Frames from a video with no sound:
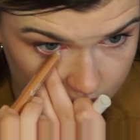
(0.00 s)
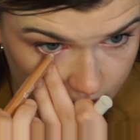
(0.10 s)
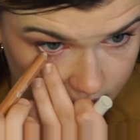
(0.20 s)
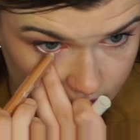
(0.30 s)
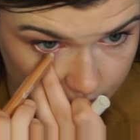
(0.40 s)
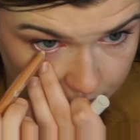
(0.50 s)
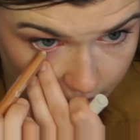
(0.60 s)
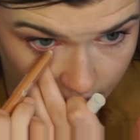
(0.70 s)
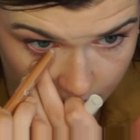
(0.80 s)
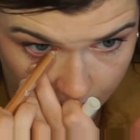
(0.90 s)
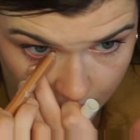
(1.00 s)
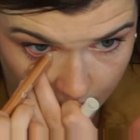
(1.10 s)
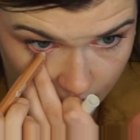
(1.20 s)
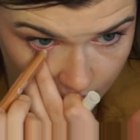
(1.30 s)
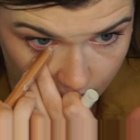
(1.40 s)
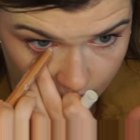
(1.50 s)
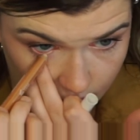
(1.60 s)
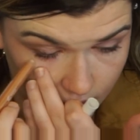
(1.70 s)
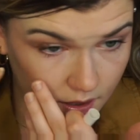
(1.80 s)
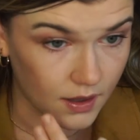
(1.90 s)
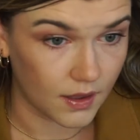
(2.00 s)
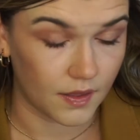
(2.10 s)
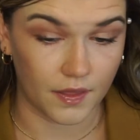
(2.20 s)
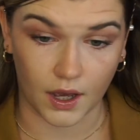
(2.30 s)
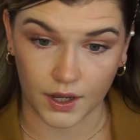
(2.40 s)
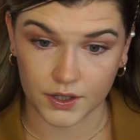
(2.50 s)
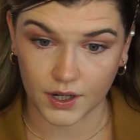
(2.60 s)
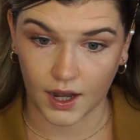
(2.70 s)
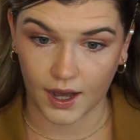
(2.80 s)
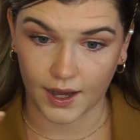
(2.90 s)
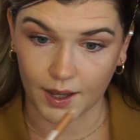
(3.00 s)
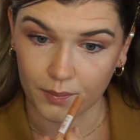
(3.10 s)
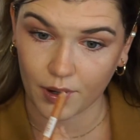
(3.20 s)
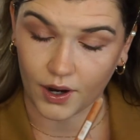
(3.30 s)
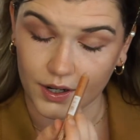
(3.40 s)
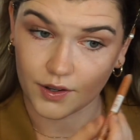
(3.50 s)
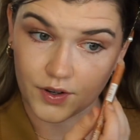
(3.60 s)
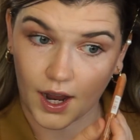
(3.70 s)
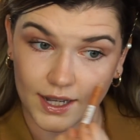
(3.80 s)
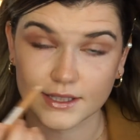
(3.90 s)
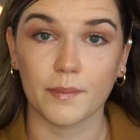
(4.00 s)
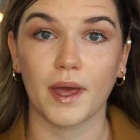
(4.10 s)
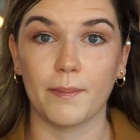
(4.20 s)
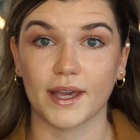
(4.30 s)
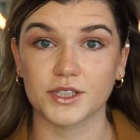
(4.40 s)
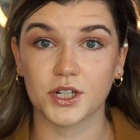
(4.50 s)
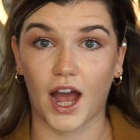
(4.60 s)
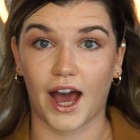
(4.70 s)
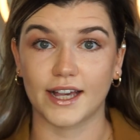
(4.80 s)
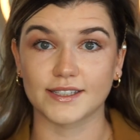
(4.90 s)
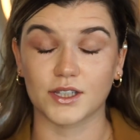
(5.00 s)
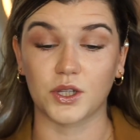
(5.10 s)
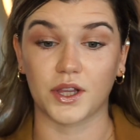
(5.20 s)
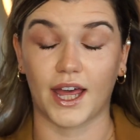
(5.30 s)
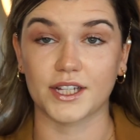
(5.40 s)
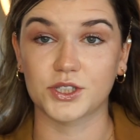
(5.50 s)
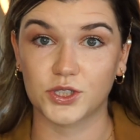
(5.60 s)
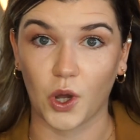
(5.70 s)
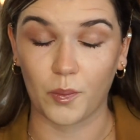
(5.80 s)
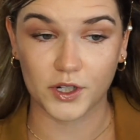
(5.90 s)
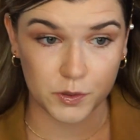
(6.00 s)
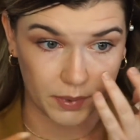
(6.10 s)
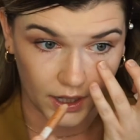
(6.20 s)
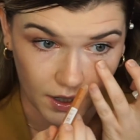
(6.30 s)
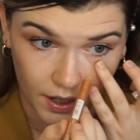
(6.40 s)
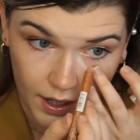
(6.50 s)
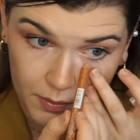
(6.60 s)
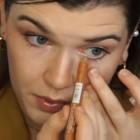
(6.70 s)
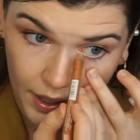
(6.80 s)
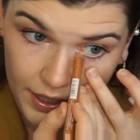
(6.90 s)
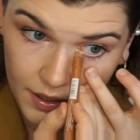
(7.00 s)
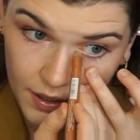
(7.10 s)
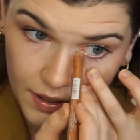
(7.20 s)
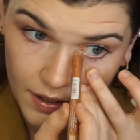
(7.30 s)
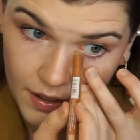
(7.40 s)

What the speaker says: just to brighten the under eye part of your eyes up. It makes your eyes look like so much bigger and brighter.